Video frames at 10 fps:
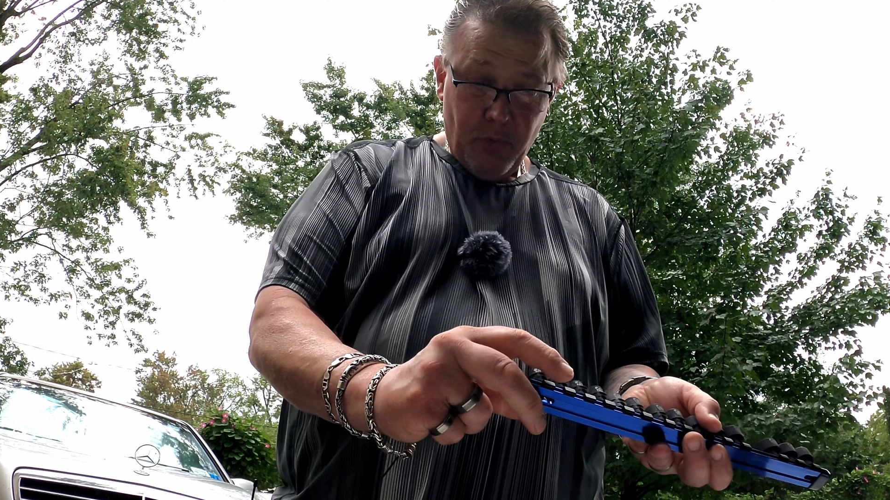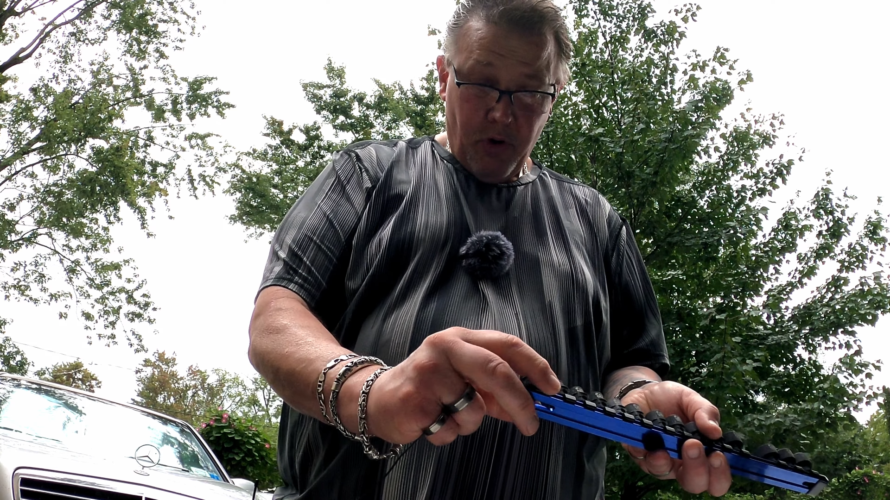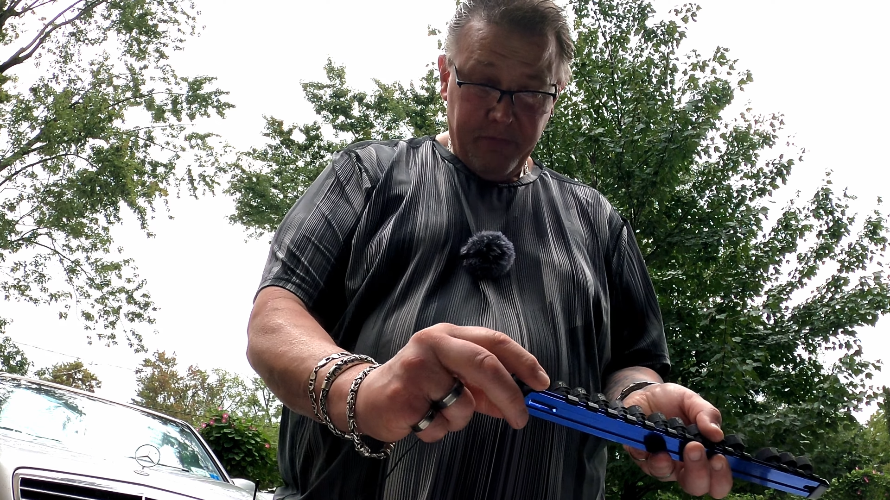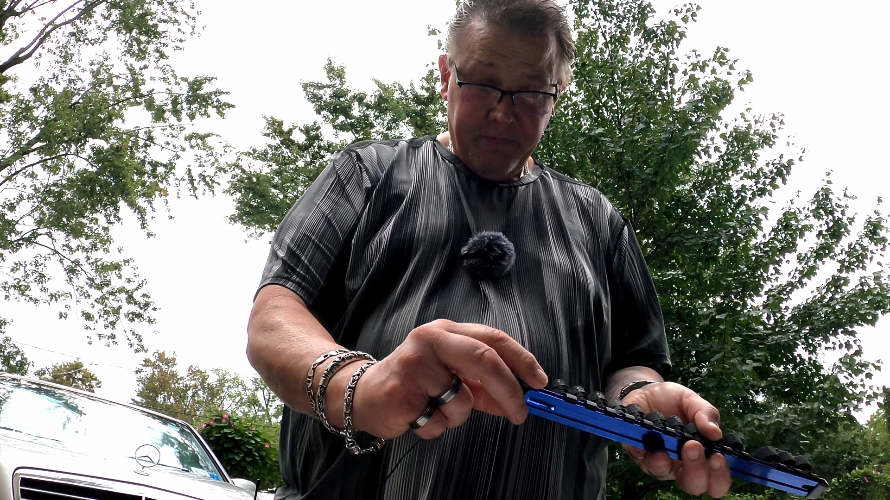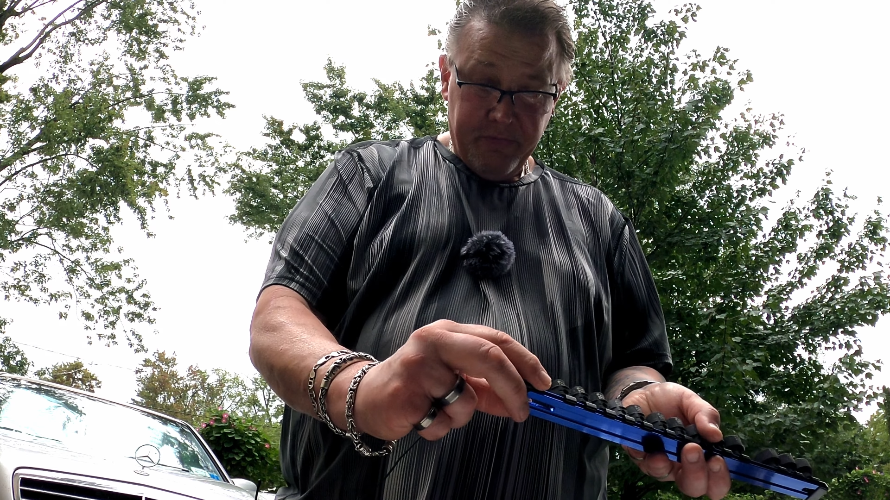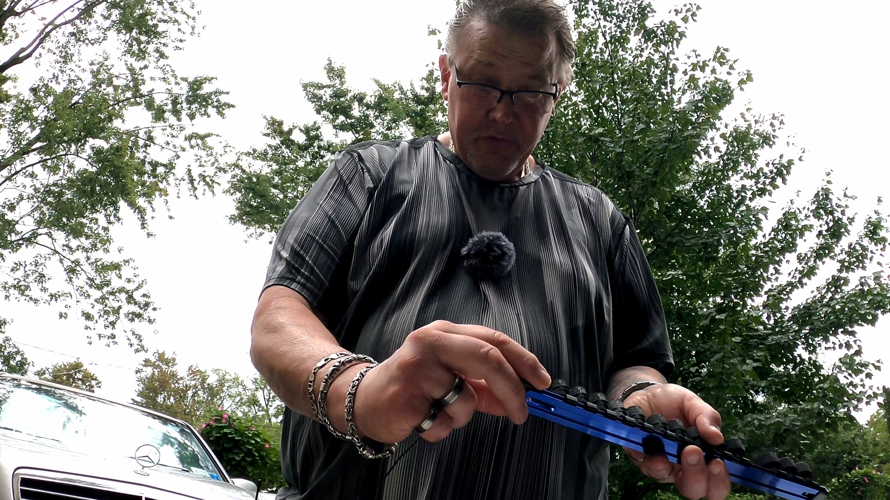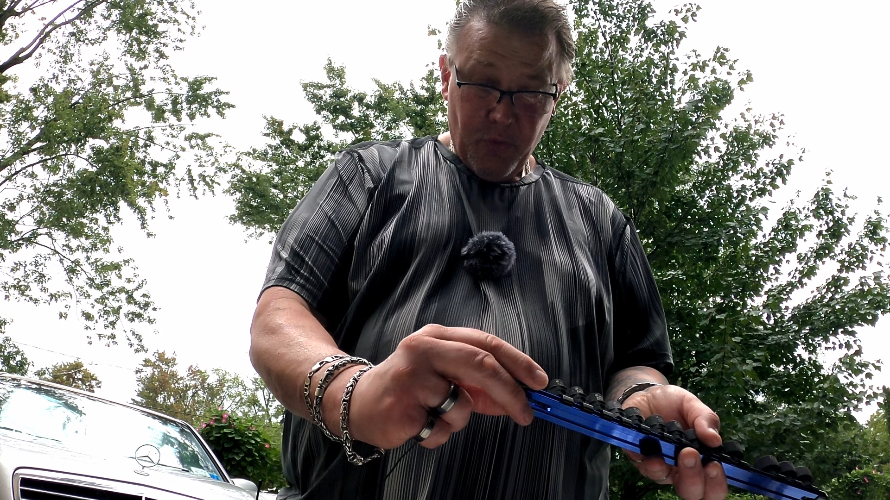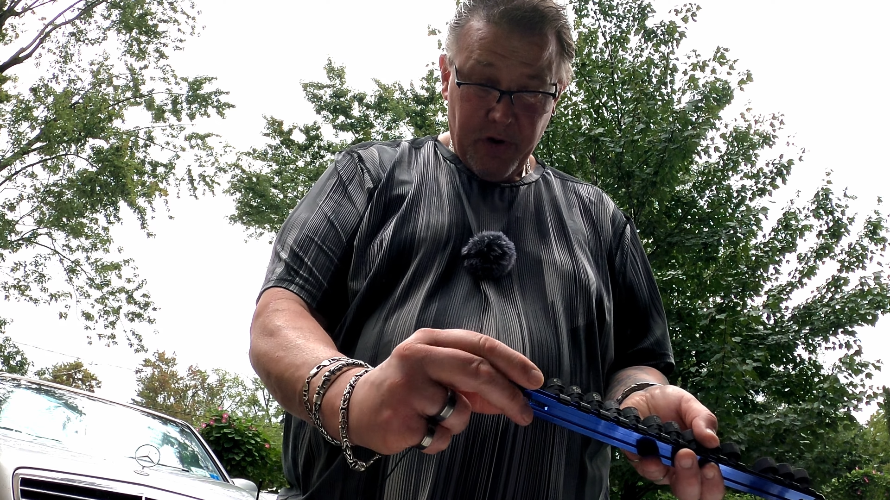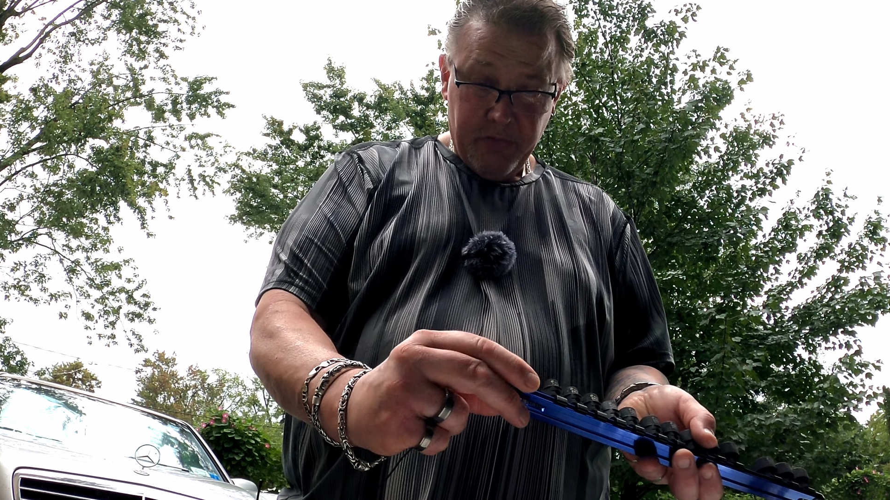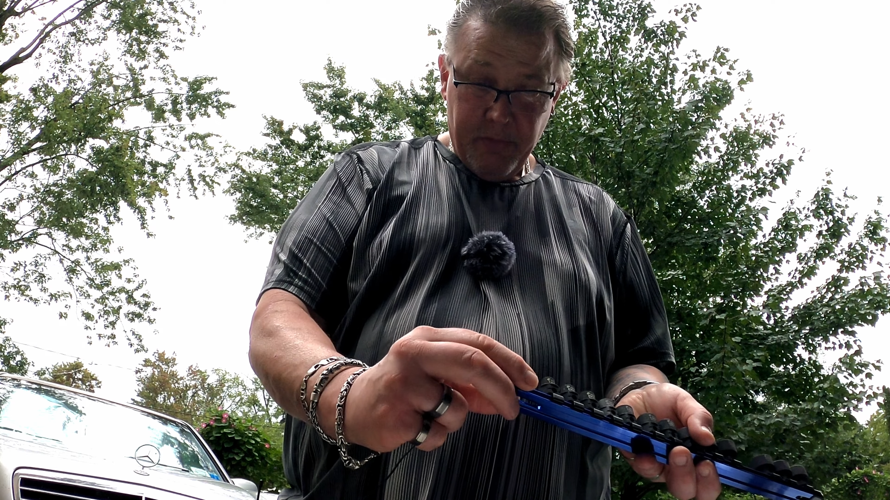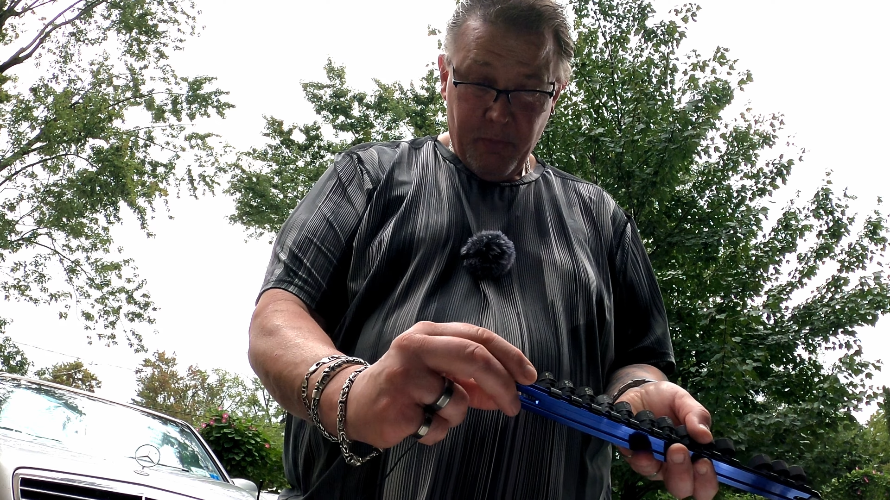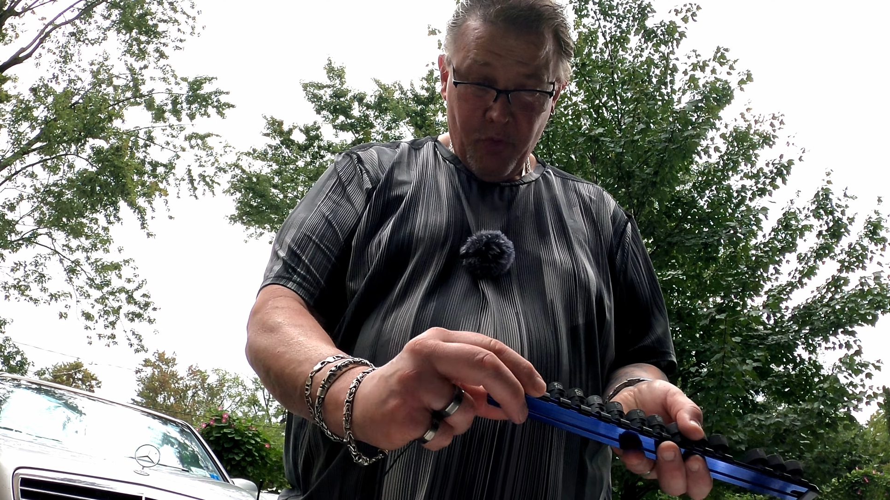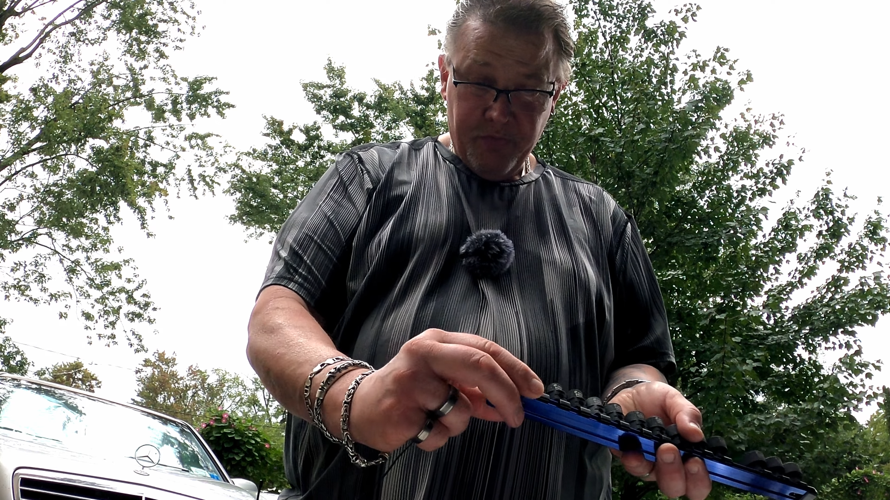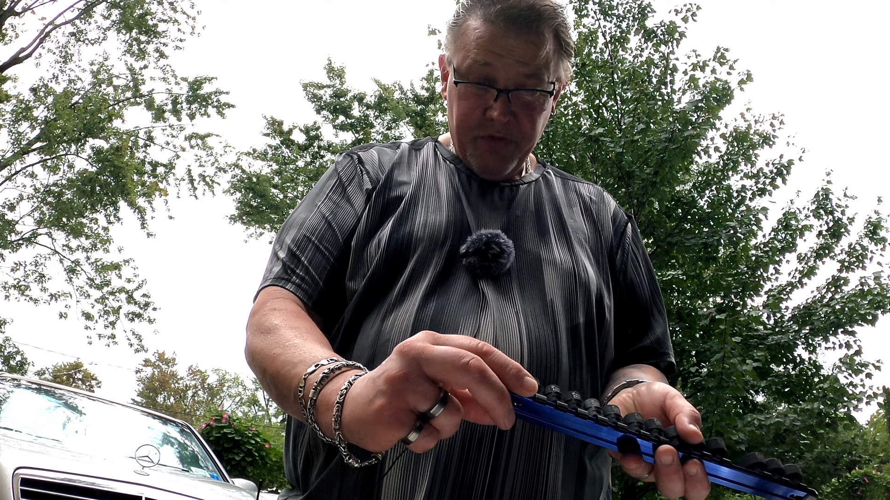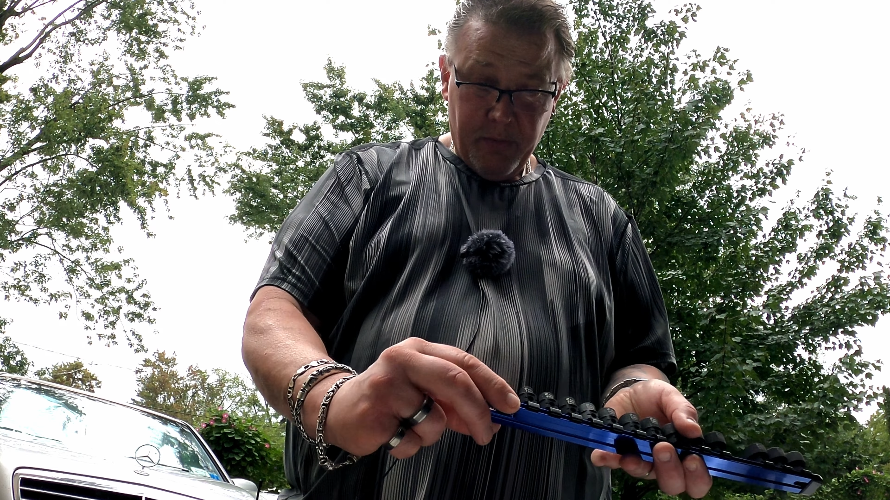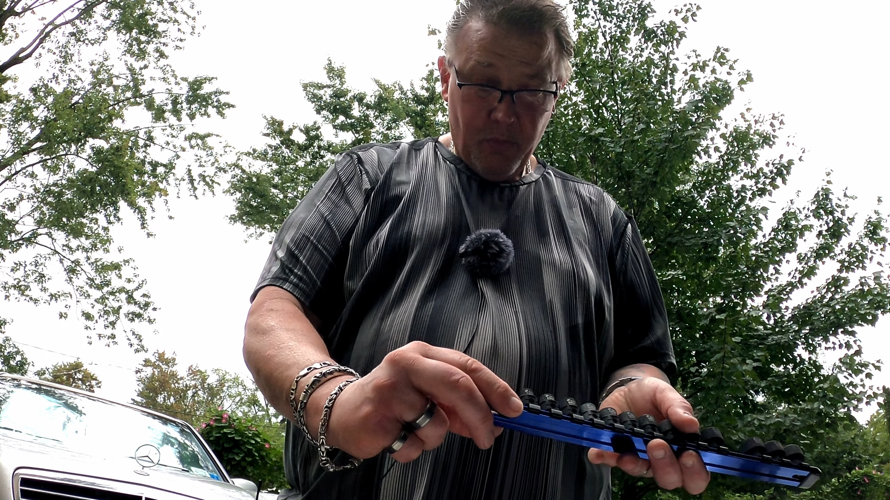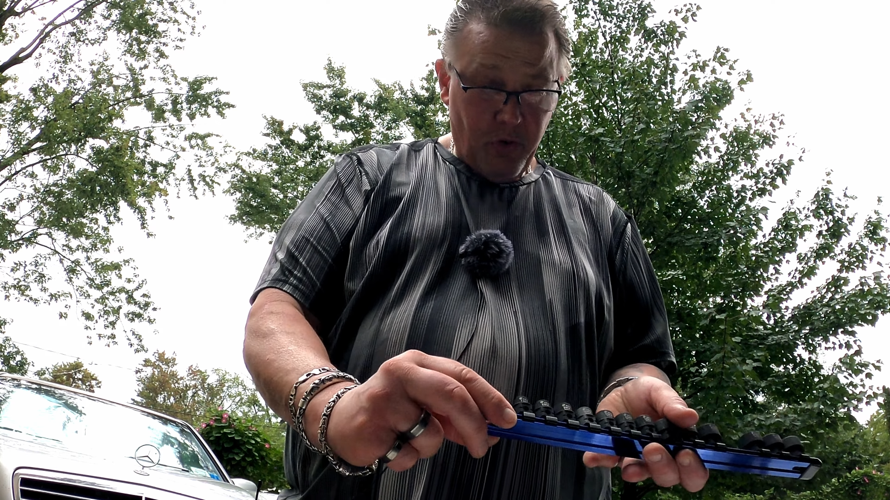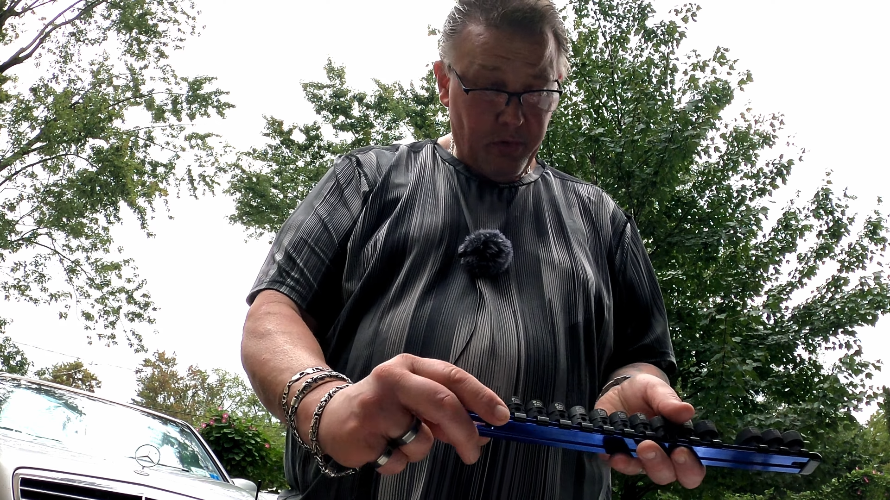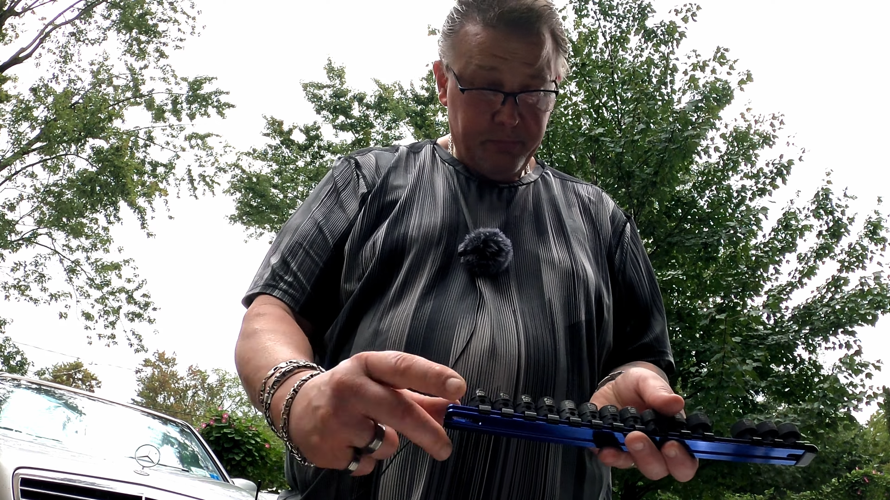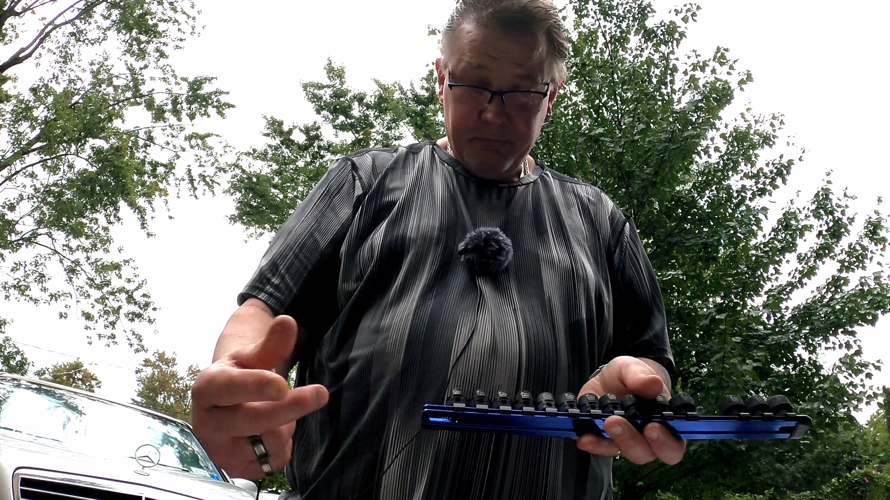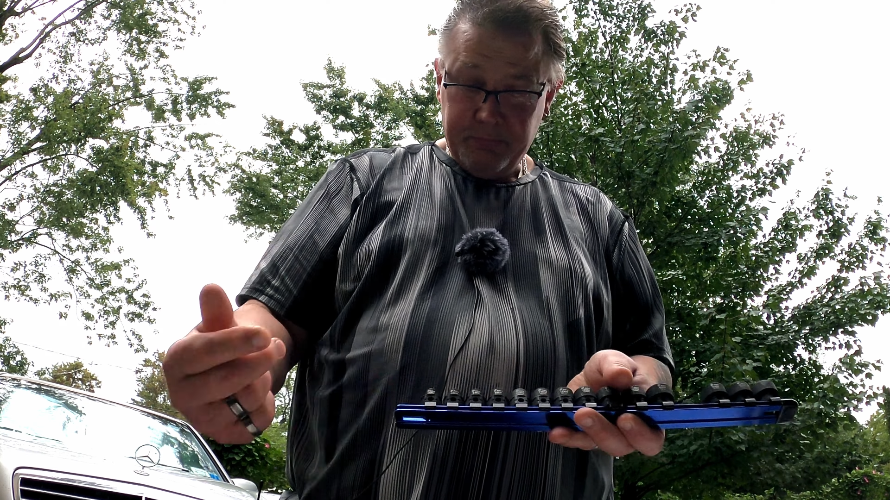off if you want to remove them or